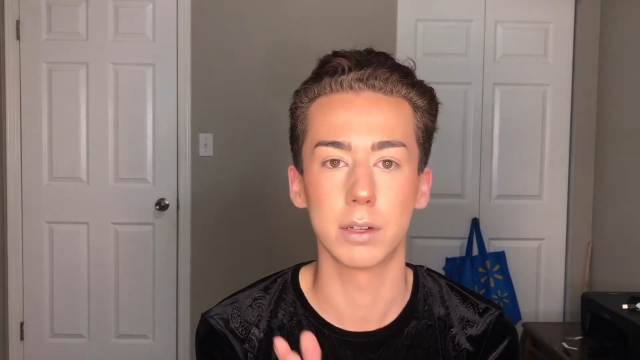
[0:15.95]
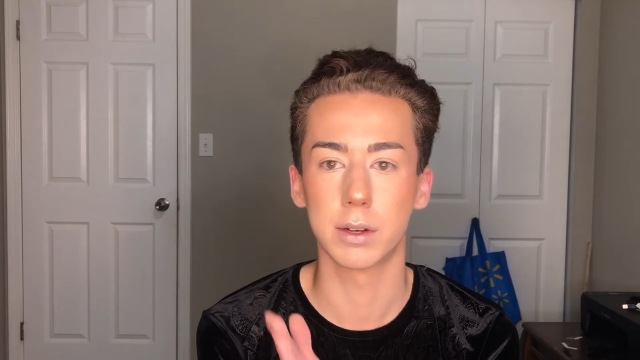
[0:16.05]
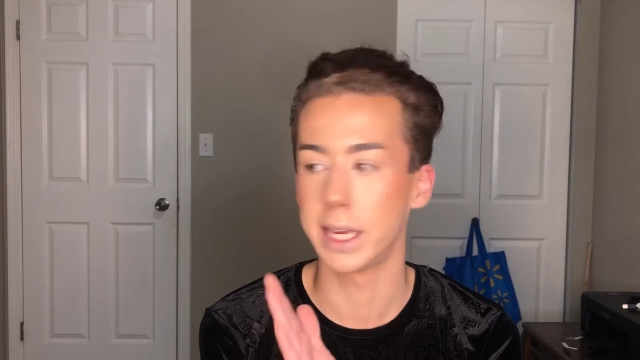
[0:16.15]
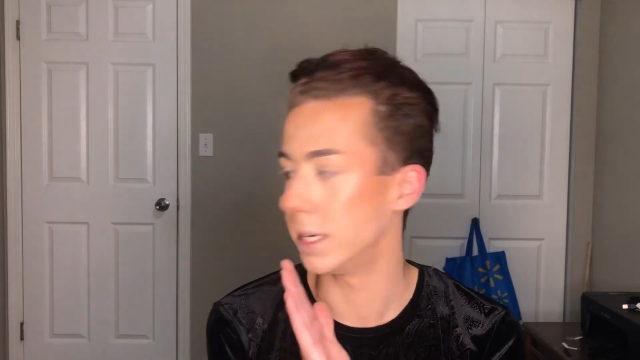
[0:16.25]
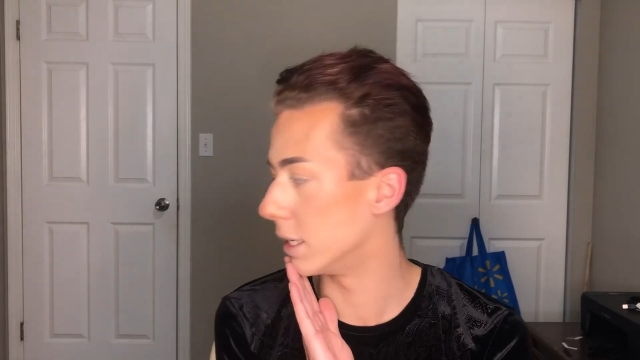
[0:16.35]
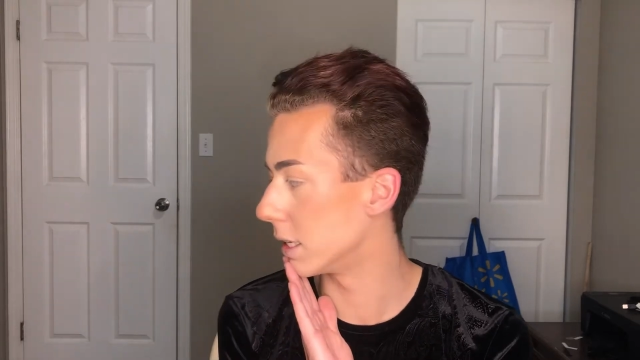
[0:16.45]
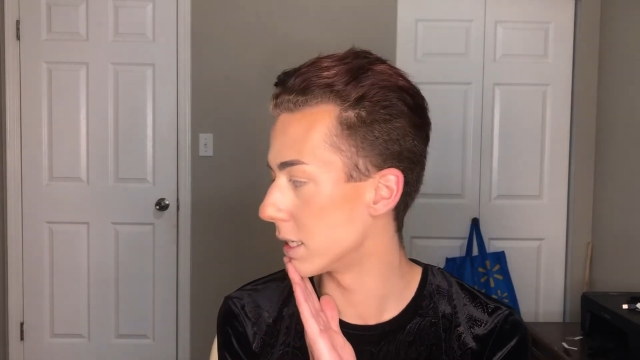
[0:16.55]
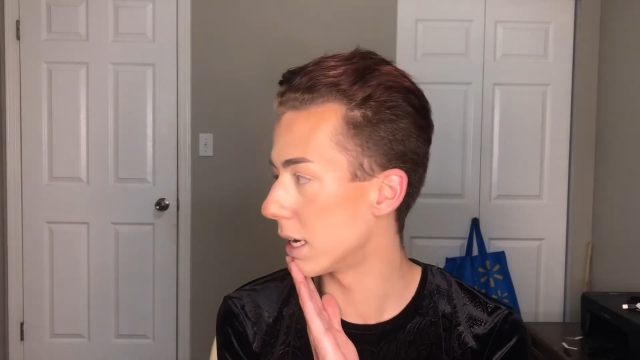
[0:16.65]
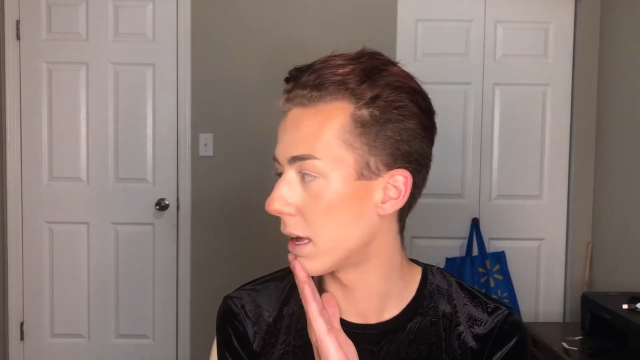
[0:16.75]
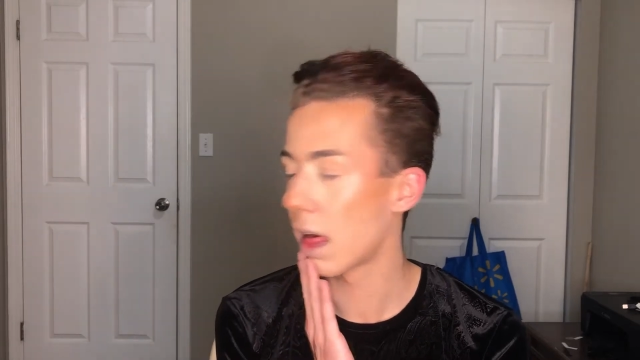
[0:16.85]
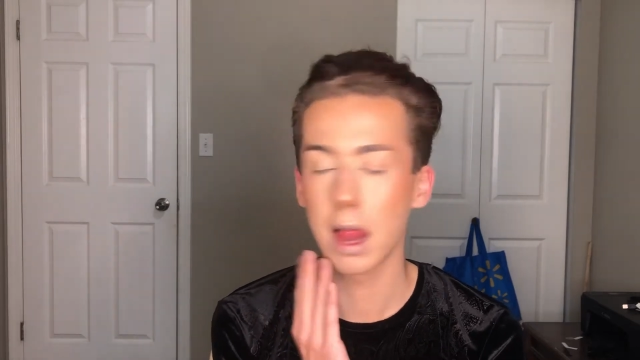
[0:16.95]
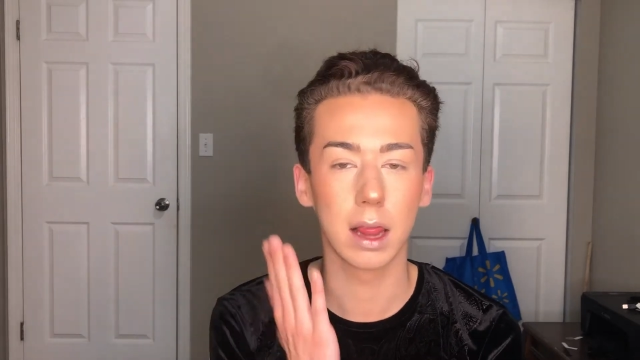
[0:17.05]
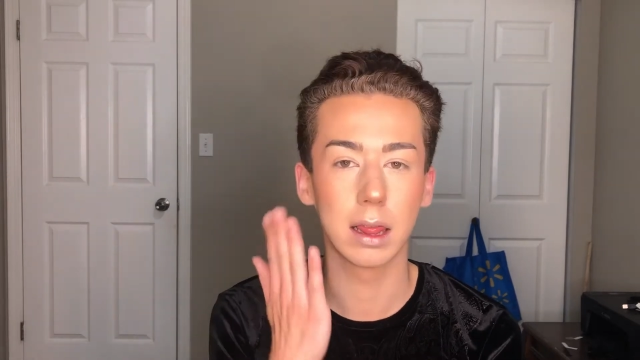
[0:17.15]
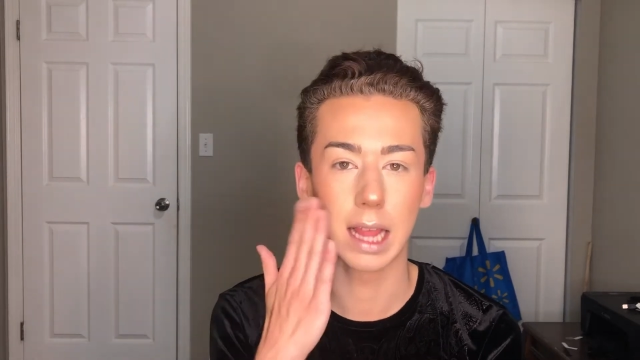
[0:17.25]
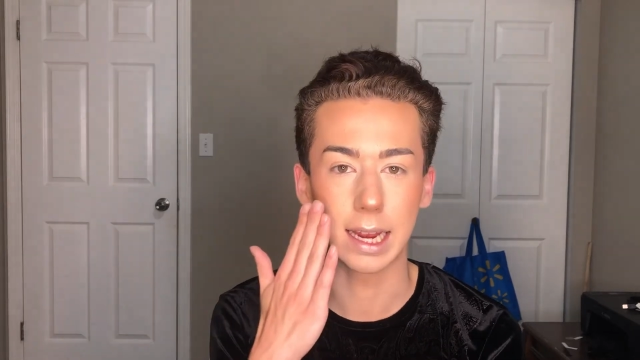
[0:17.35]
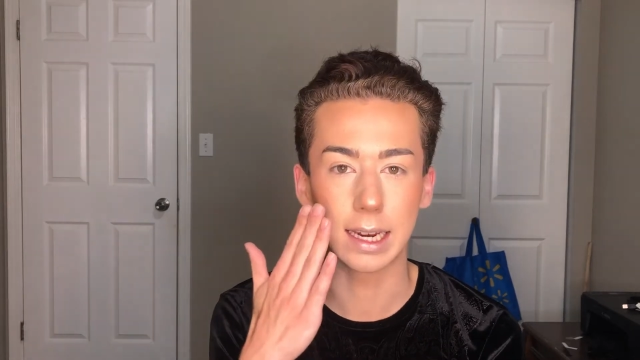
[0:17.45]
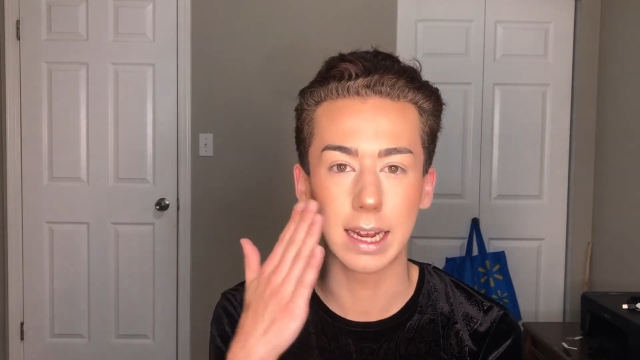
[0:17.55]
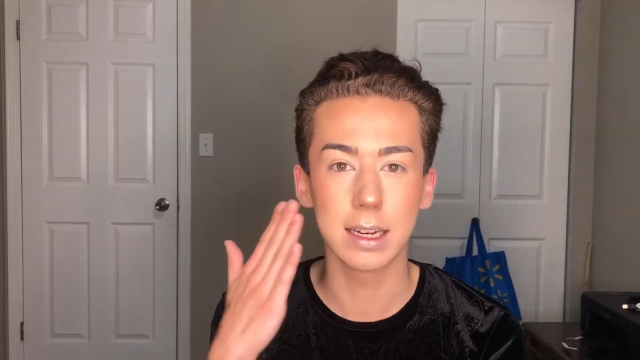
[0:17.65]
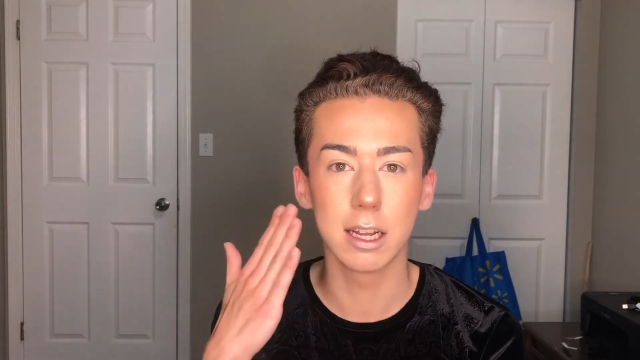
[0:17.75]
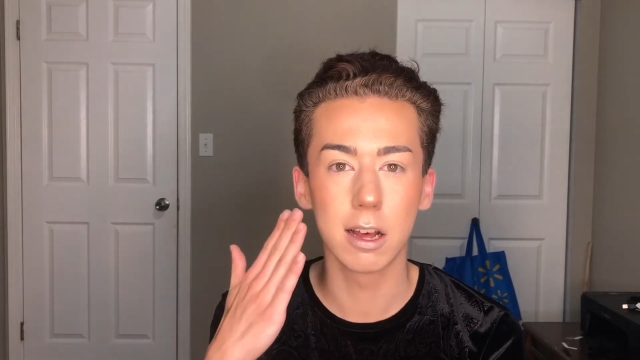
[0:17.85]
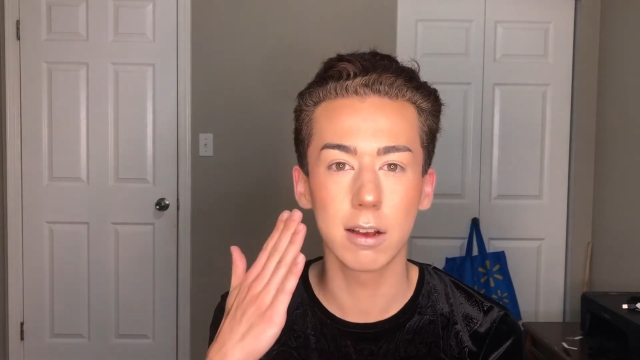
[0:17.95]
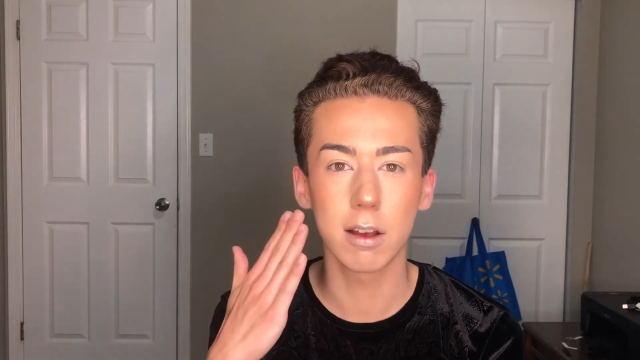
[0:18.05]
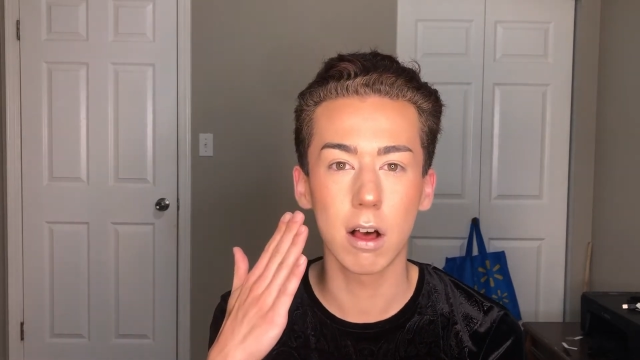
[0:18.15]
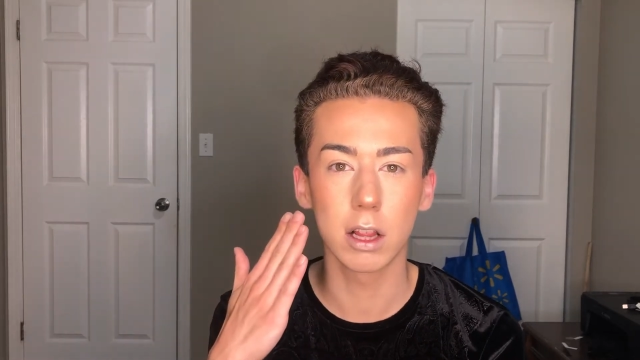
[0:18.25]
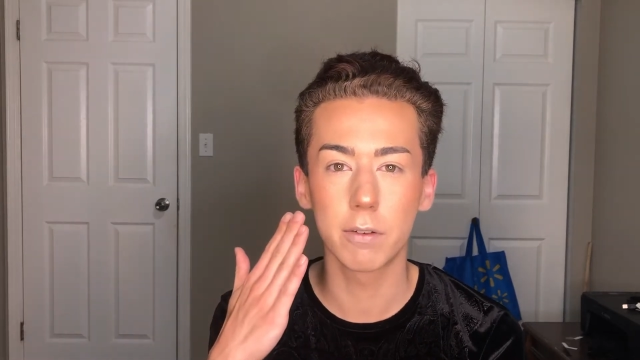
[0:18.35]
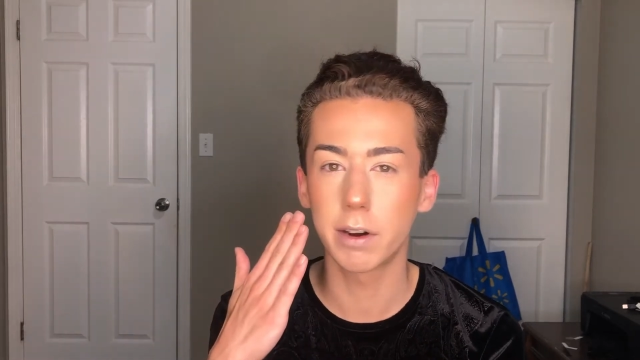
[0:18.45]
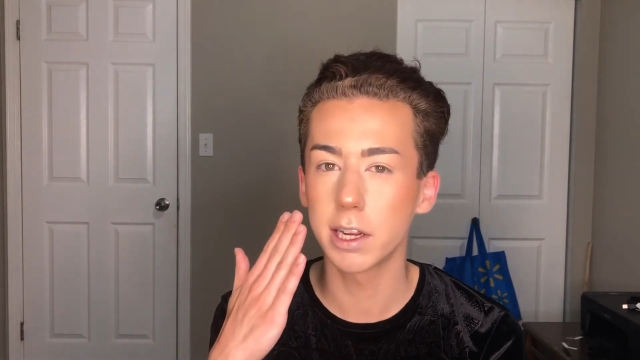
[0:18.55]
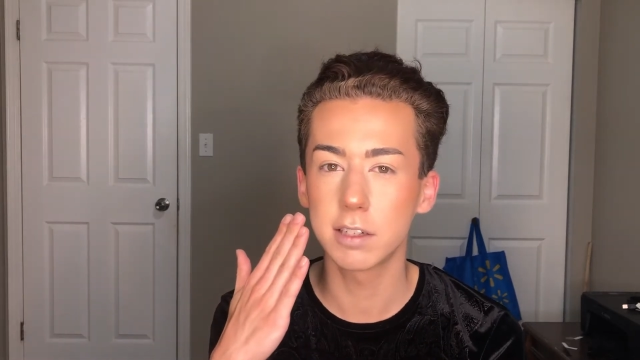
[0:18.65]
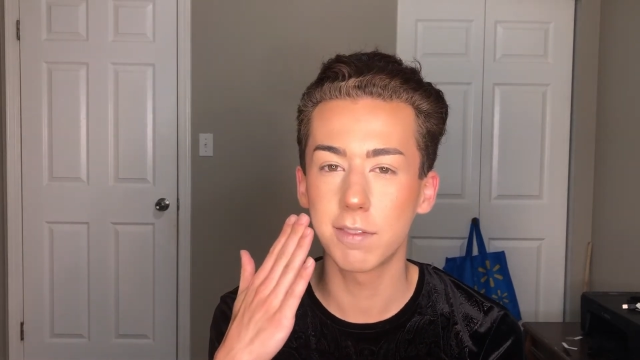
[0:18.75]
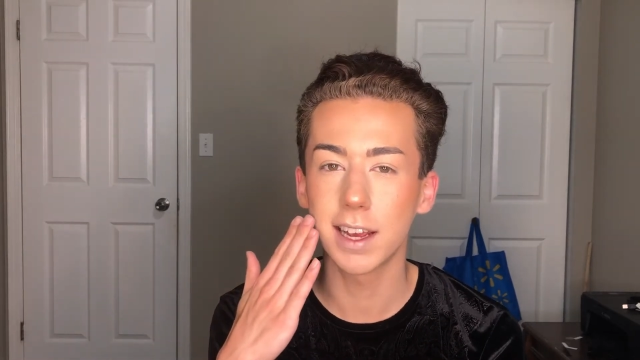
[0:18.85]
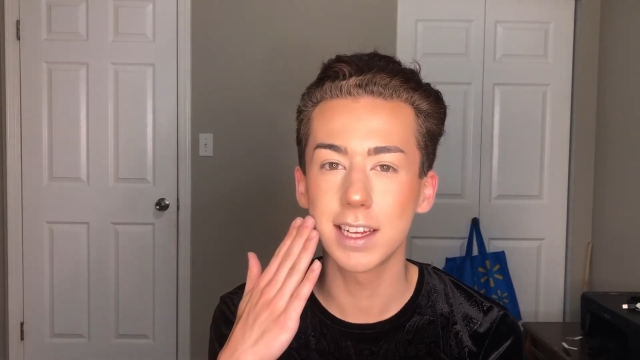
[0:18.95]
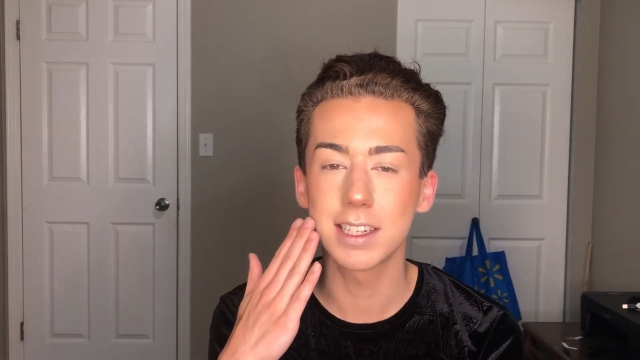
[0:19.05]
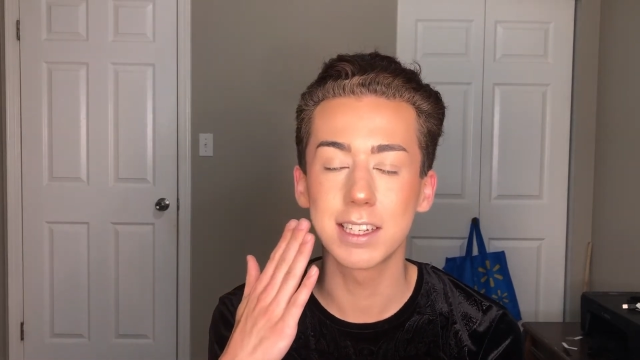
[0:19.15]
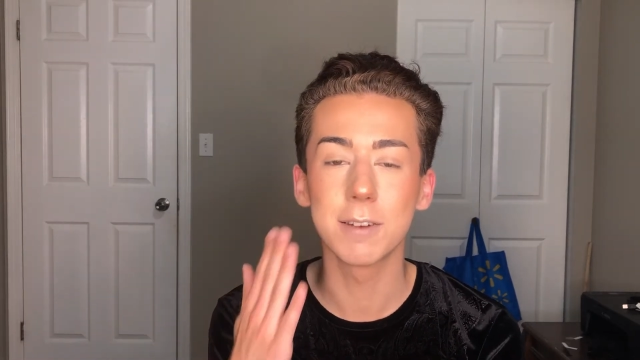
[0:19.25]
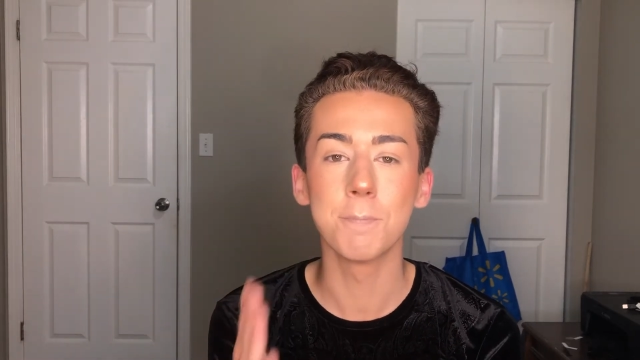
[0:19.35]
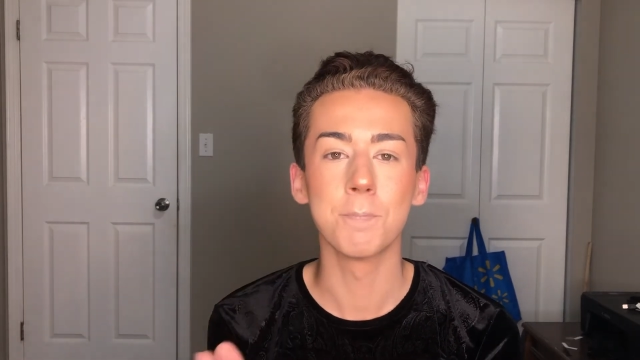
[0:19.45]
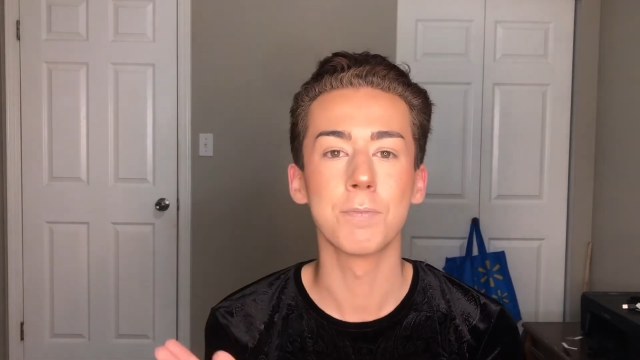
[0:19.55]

So he did this like lightning look all over his face